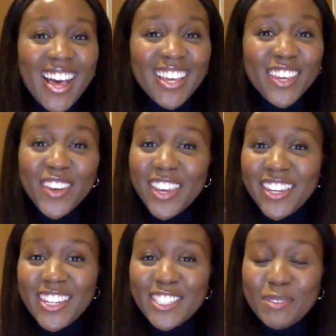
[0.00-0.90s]
You
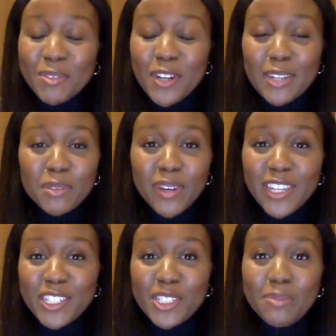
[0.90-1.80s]
can subscribe to my
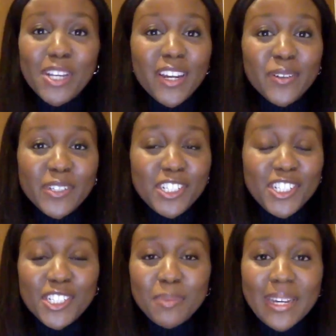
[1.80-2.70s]
YouTube channel, which
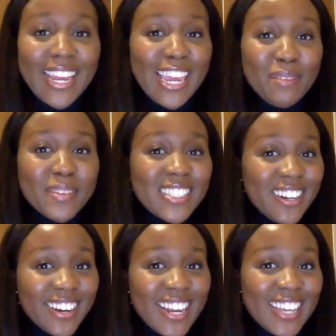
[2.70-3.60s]
is just my name,
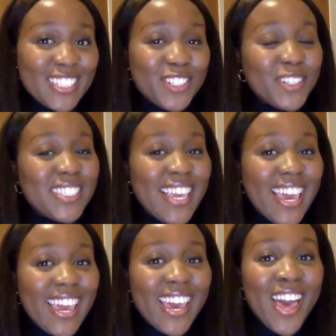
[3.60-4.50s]
Derin
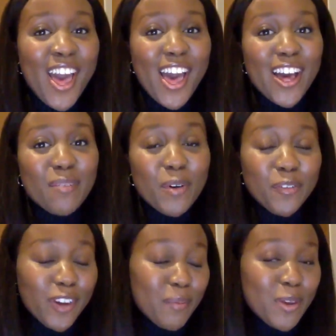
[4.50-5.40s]
Adetosoye,
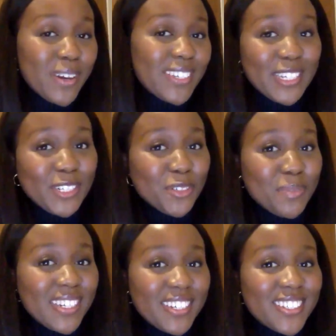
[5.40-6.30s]
or follow me on my social
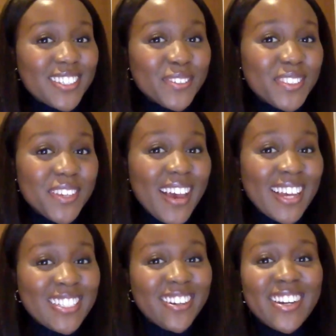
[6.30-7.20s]
medias, also
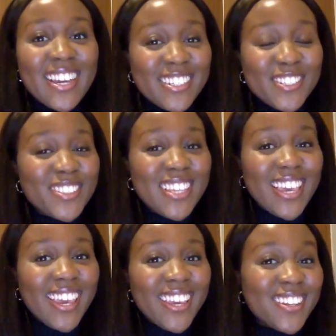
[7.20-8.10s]
@ Derin
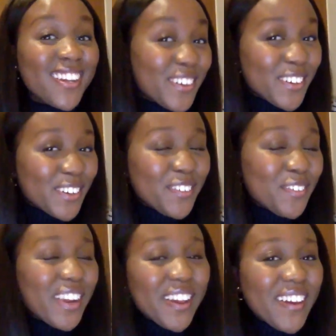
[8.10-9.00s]
Adetosoye,
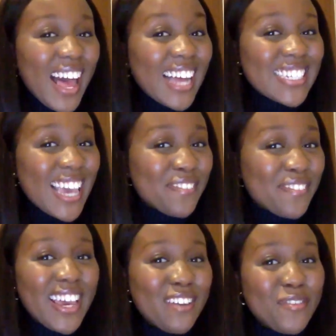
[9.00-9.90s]
or follow
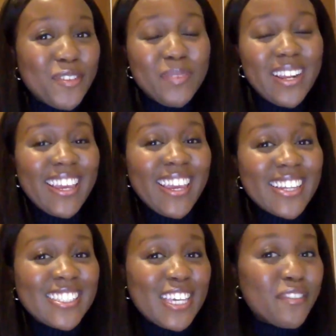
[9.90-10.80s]
@FIA formerly
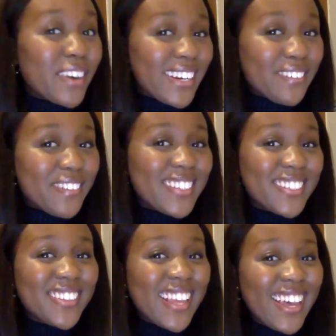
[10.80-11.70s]
E and see a friendly
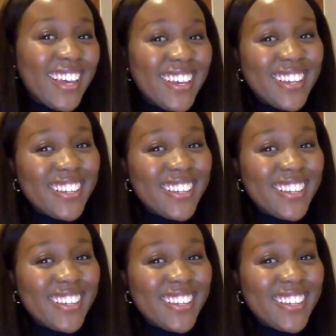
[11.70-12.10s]
face on there.